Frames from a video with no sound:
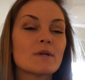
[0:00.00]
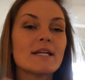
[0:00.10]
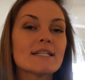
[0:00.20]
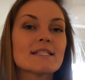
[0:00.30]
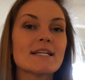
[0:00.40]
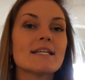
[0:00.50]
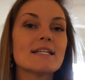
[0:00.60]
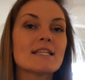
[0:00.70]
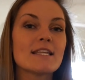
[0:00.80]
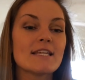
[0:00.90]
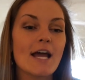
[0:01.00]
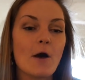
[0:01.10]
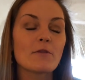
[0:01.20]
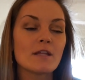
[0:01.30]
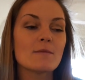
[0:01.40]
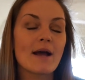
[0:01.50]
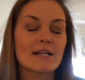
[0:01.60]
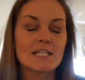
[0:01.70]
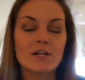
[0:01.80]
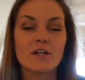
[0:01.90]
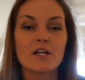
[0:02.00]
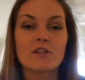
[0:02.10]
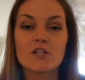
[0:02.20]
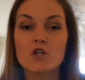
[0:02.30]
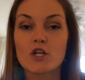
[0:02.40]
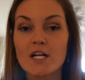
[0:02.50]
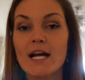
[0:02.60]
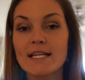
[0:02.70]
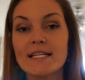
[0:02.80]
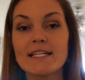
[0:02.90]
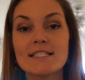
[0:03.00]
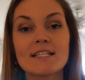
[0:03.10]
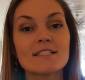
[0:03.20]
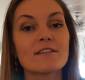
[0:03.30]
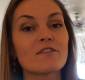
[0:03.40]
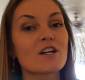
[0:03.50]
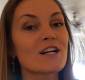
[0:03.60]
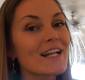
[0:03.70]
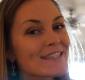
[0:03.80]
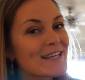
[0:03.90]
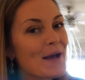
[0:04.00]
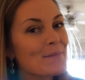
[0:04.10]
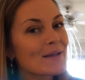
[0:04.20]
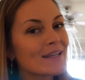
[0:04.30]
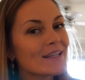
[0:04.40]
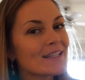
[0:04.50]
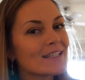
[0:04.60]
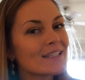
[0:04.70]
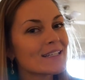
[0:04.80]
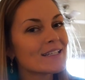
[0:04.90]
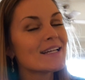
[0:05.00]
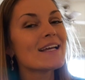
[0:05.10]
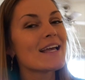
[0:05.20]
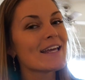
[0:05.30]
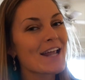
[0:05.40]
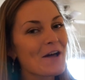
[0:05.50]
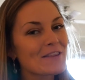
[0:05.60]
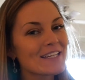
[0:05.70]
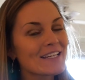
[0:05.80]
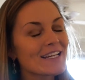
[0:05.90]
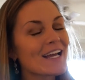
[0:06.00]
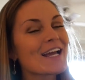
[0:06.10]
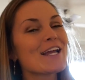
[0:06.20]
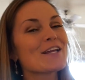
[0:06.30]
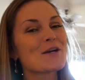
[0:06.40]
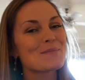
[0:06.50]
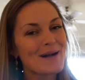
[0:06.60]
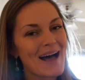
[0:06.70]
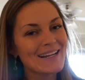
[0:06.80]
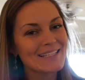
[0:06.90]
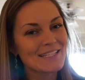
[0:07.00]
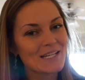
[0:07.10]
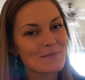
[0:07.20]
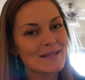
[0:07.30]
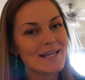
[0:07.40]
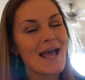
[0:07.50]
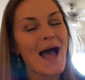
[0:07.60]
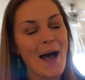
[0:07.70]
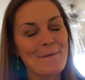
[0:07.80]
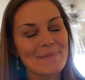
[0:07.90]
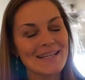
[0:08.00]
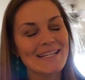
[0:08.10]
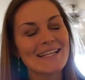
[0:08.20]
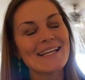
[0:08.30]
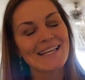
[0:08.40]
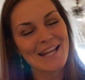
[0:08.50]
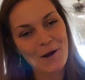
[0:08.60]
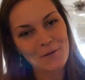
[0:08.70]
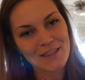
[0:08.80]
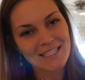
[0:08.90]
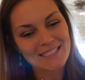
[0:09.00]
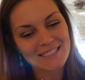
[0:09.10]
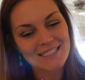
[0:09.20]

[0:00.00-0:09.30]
get in the healthy bacteria that your gut needs. Because if your gut's happy and healthy, your body is gonna be happy and healthy.